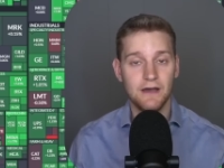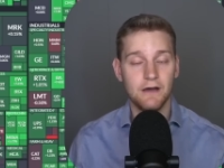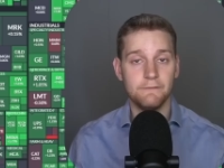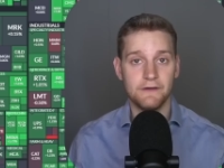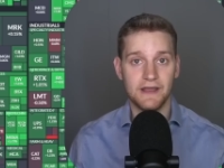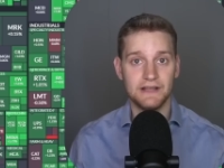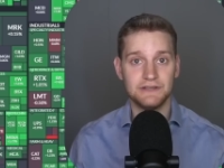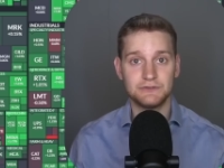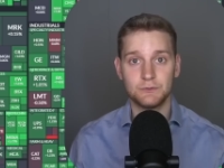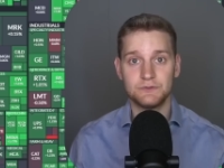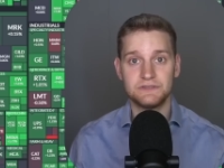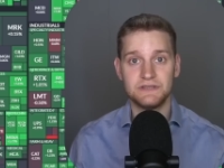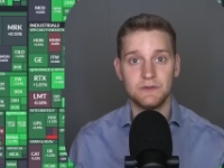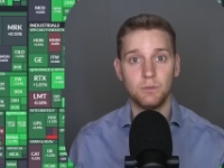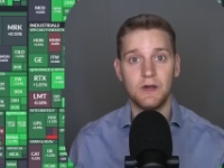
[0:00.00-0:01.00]

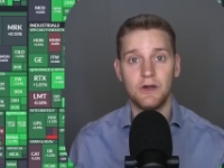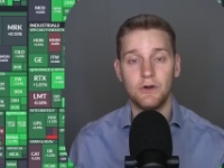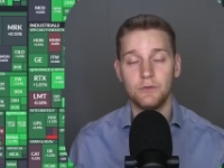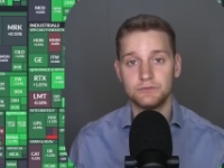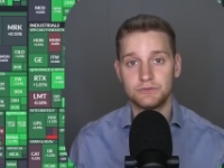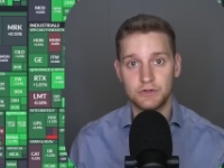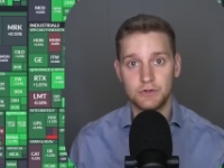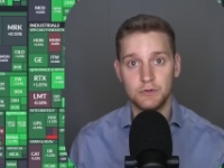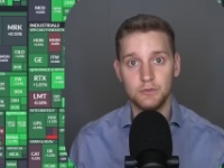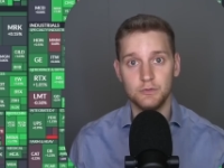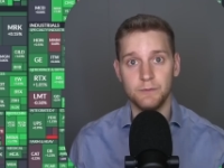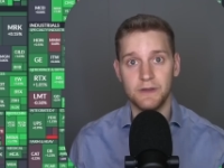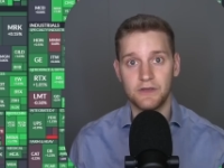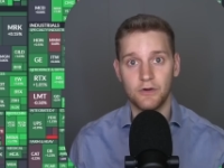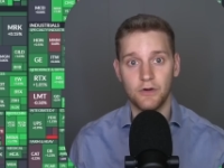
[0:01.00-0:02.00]
Financials did well
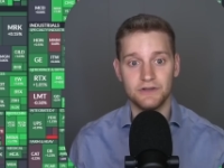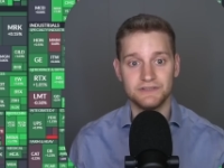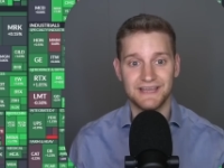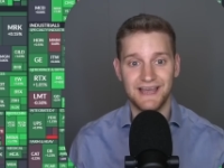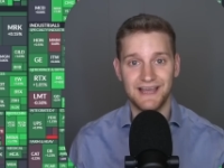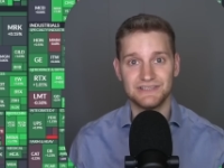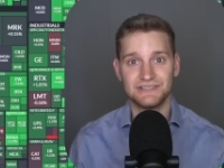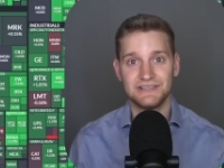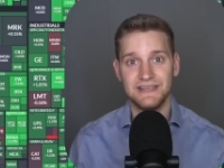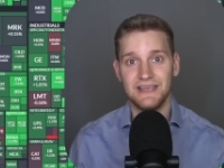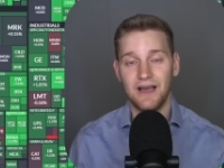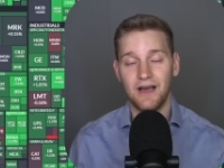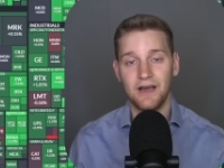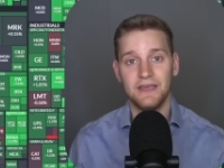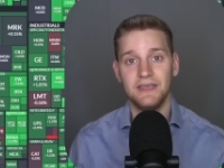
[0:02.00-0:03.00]
too, because
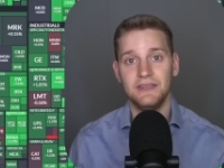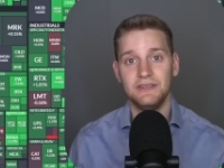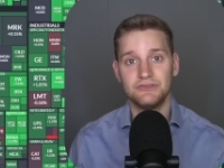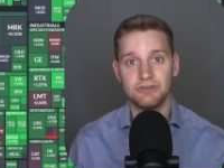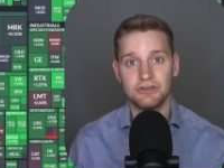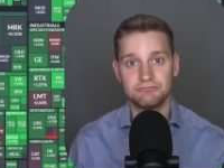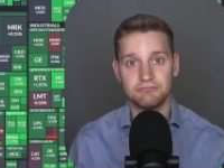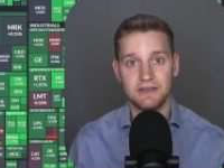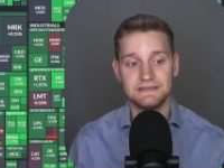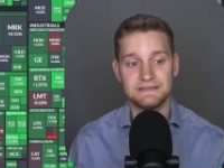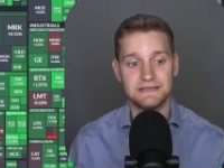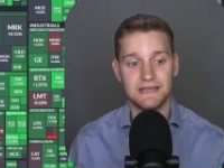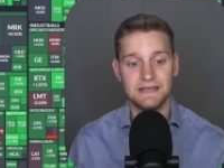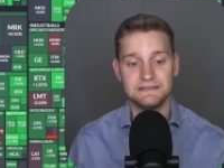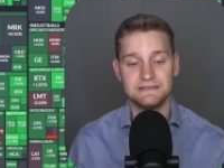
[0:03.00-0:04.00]
actually higher interest rates
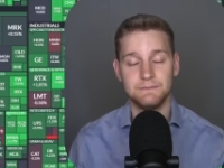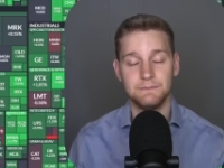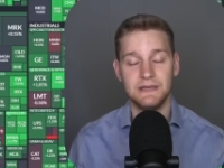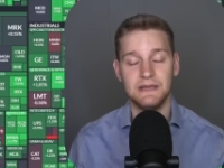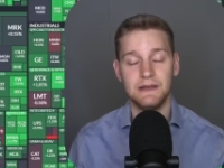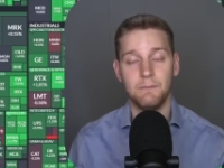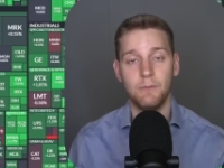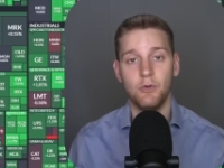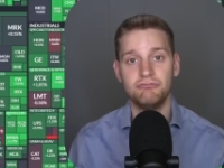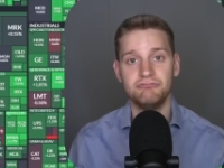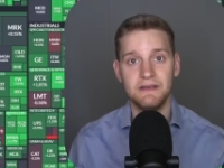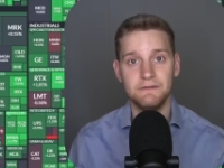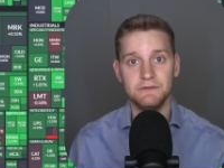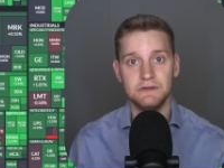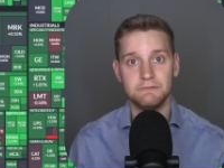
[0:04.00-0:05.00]
tends to mean more
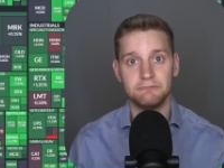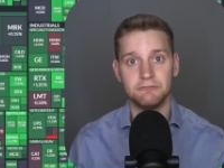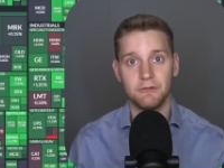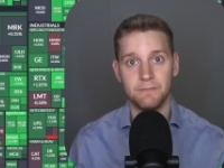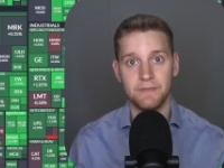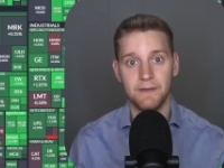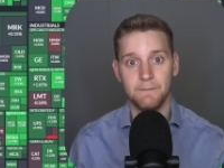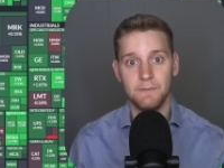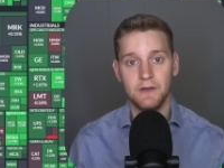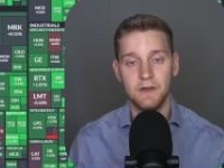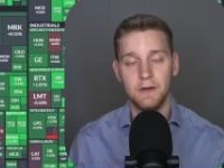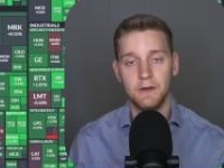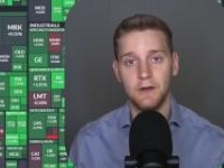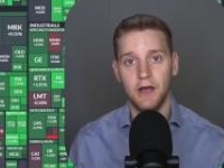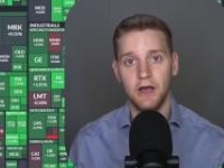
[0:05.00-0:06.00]
revenue from them
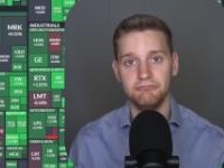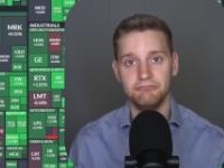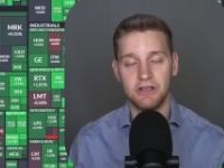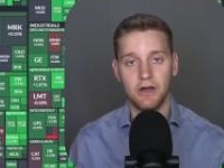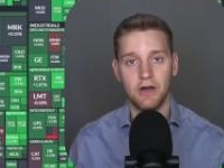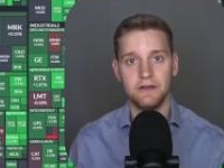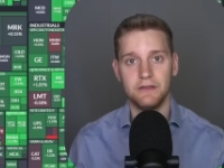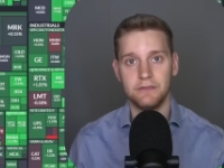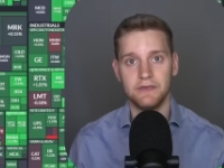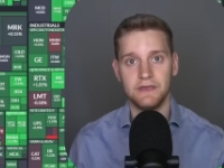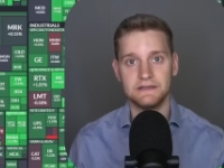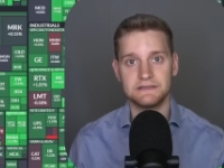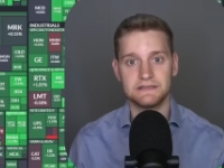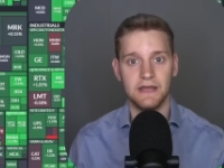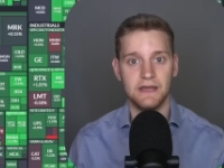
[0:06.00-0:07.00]
regarding
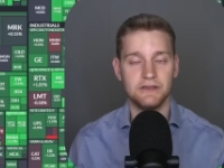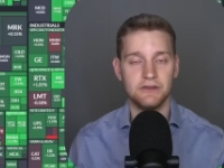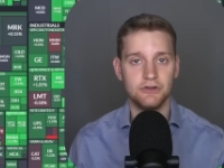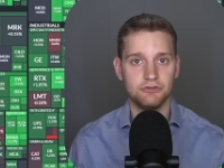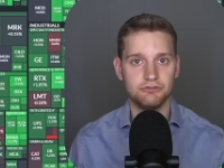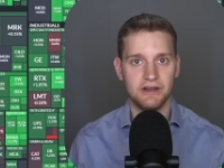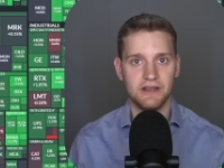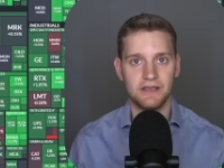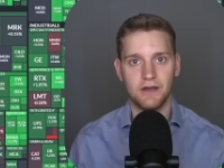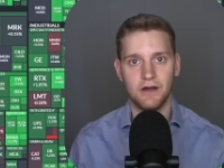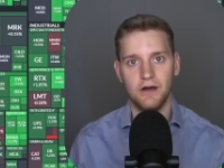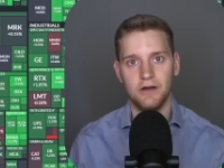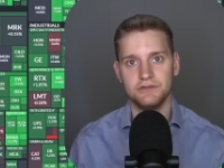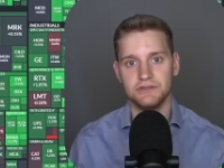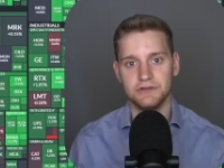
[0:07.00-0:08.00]
things like credit
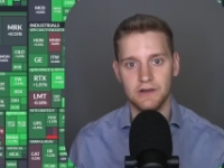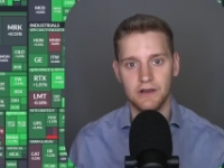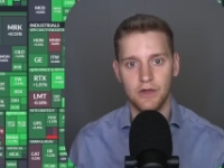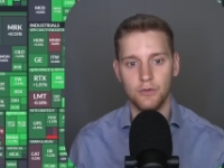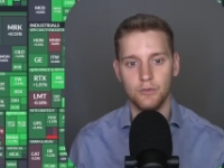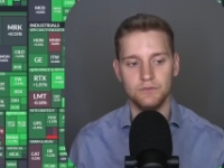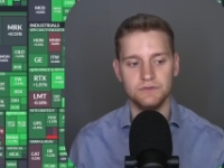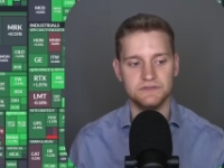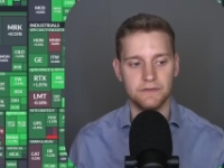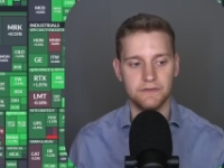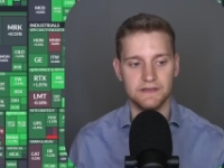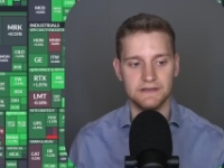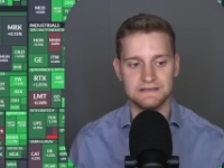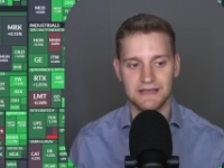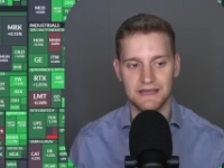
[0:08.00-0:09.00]
cards and loans and
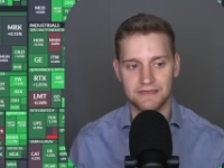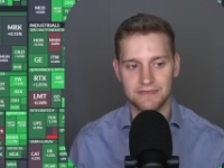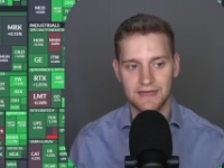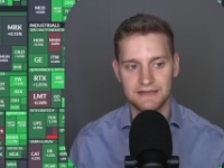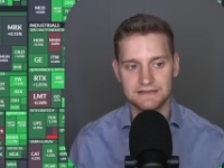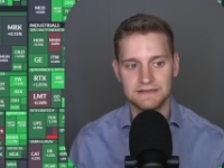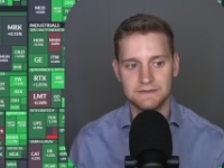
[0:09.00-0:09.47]
things like that.